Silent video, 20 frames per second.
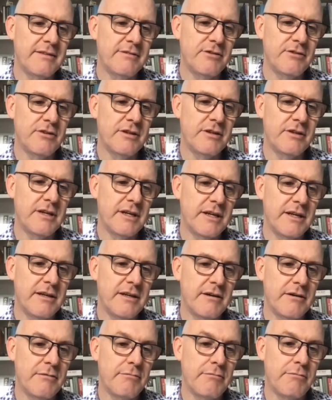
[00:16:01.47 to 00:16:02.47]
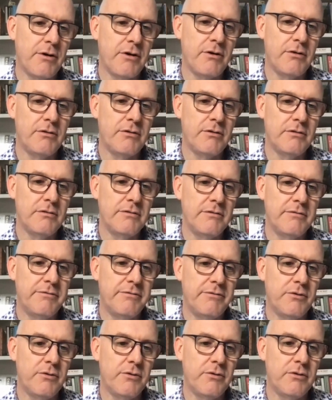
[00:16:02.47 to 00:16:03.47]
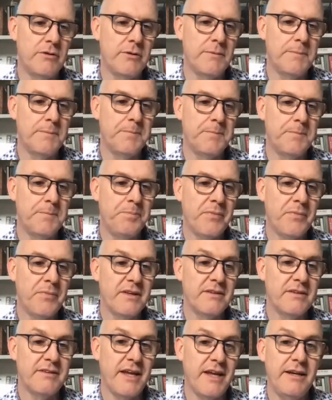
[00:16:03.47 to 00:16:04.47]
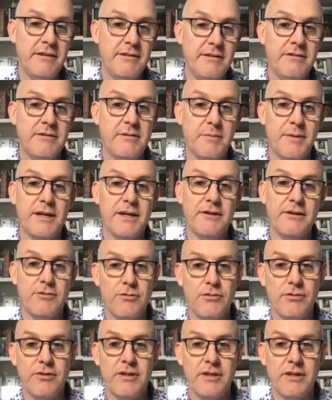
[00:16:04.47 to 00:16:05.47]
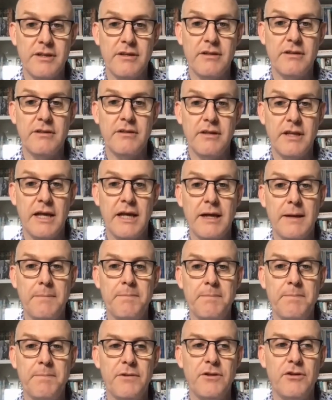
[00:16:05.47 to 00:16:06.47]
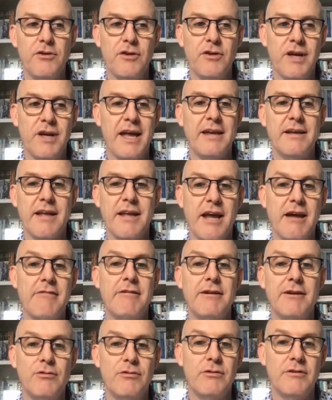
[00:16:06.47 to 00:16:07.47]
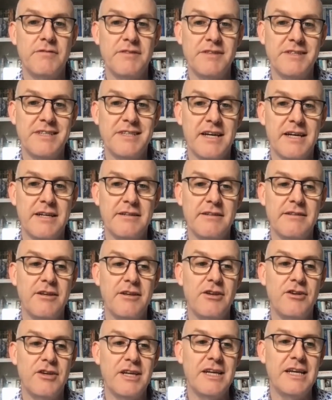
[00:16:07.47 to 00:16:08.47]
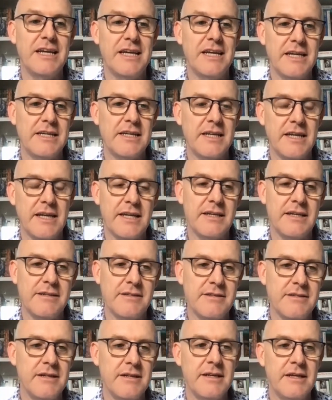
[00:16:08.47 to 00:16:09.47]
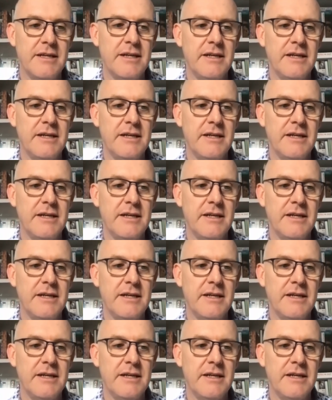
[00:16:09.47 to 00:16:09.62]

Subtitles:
there's certainly a role for standards to make sure that you can carry all of the data that you need, and